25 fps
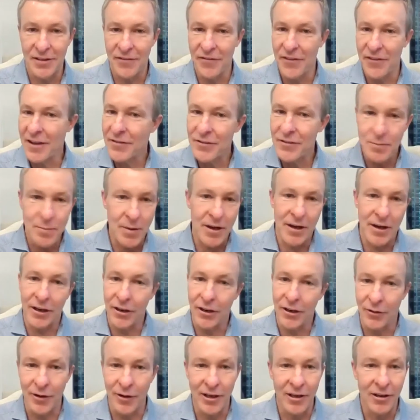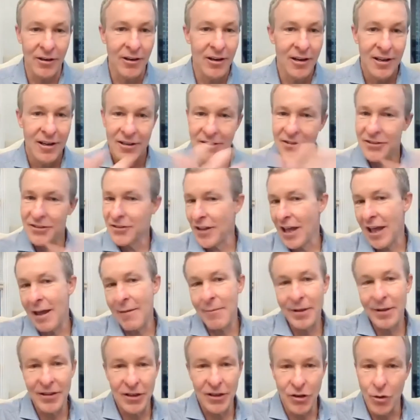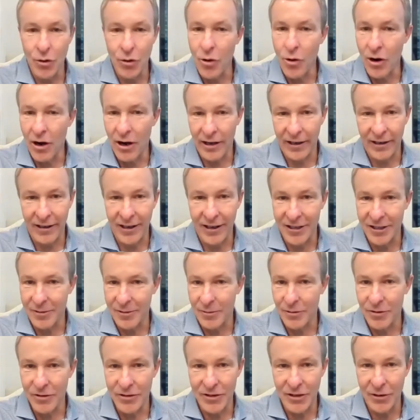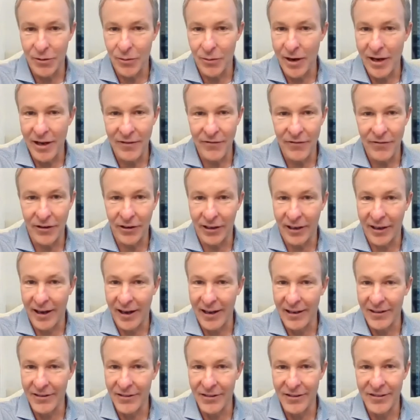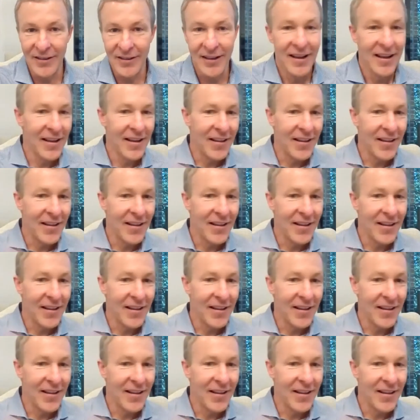If they've spent a career slamming the door on customers that are waiting for connections,